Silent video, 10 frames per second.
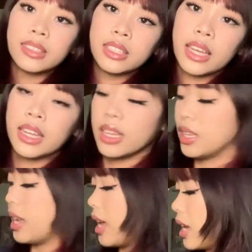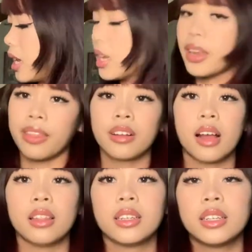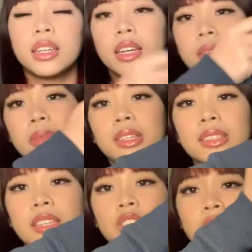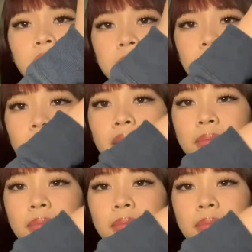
to get it in another color because that's just me,